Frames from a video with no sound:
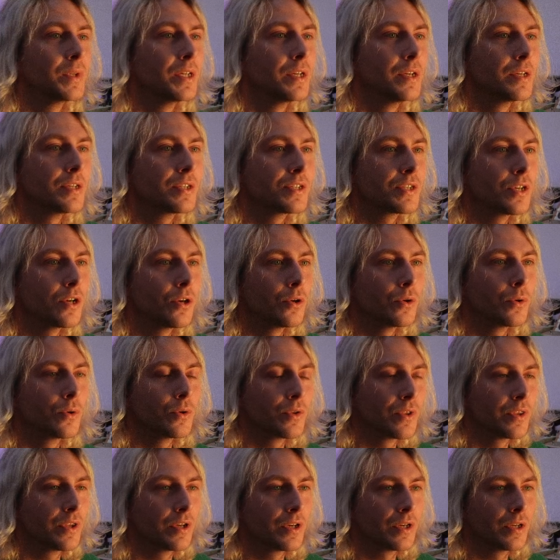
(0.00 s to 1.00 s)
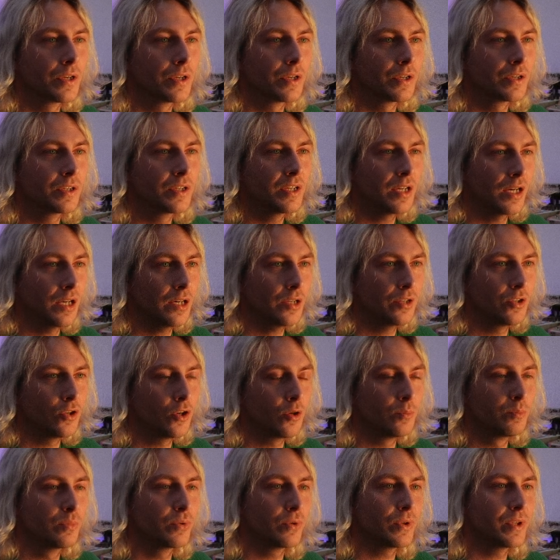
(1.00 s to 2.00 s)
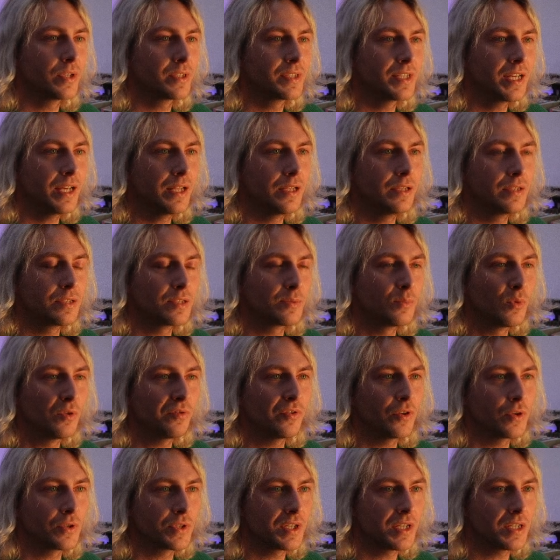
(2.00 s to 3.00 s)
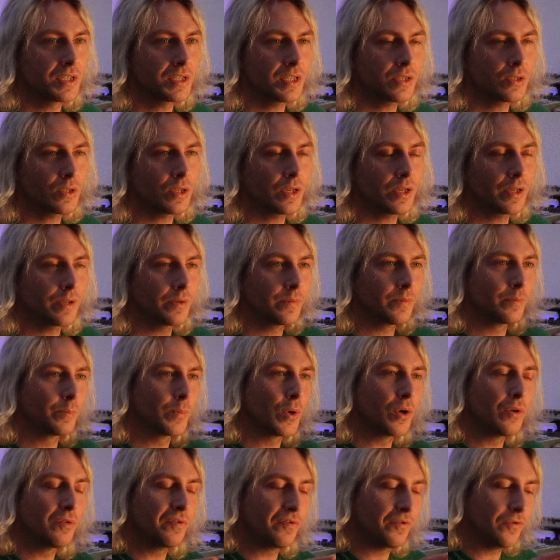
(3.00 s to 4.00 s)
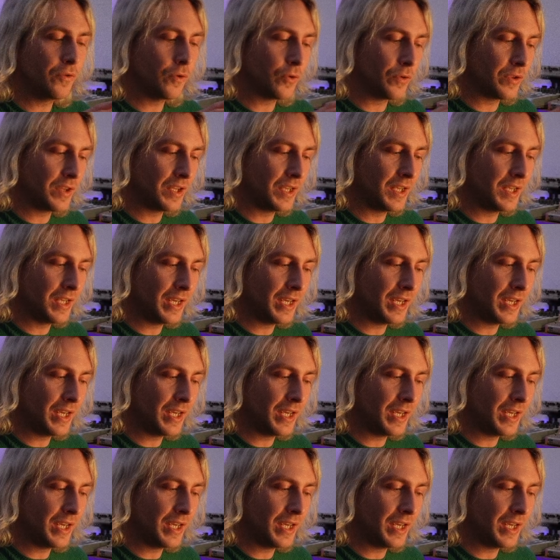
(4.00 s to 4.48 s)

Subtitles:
So the color knob tells Morphosis, both for the